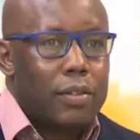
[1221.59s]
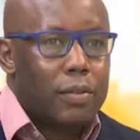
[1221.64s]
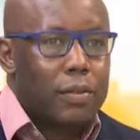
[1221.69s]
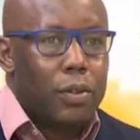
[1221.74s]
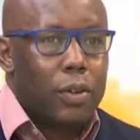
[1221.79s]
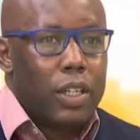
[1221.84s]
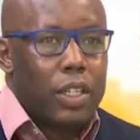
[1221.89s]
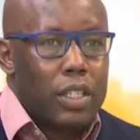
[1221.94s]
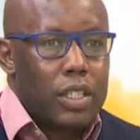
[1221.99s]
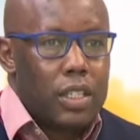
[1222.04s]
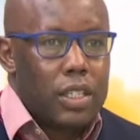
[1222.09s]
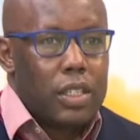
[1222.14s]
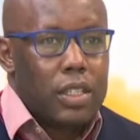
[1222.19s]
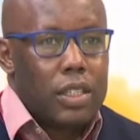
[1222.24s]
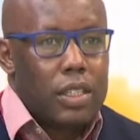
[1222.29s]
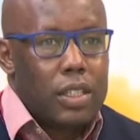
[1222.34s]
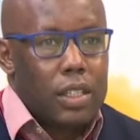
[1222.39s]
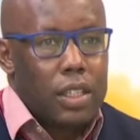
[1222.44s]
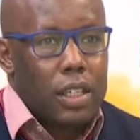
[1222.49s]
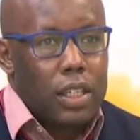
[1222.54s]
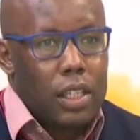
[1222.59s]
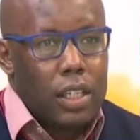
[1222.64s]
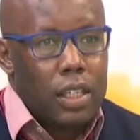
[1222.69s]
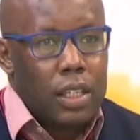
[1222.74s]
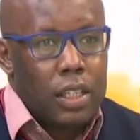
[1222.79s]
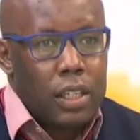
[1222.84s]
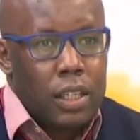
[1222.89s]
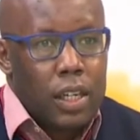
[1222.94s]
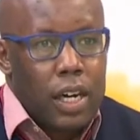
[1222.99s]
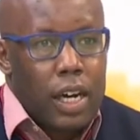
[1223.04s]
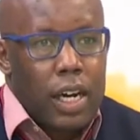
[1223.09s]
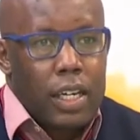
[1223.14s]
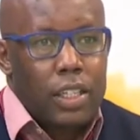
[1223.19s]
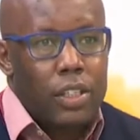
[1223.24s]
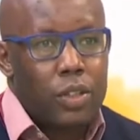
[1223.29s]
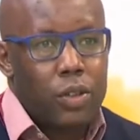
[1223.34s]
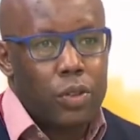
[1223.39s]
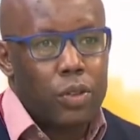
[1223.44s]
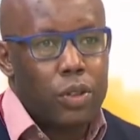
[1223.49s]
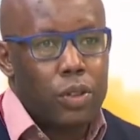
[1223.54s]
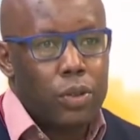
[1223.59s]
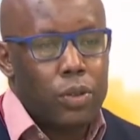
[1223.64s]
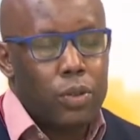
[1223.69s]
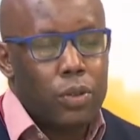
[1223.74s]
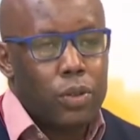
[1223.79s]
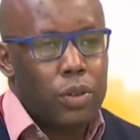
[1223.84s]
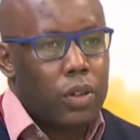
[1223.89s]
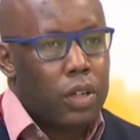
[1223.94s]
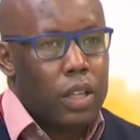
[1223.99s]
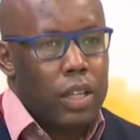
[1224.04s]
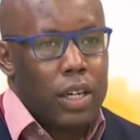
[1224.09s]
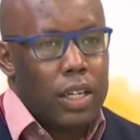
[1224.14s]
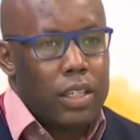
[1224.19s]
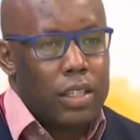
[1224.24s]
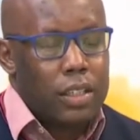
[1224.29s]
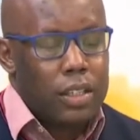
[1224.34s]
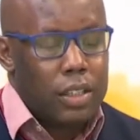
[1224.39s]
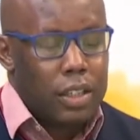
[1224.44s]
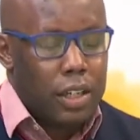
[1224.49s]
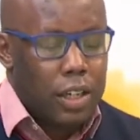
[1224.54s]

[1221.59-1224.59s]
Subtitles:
for instance, he had to do all that.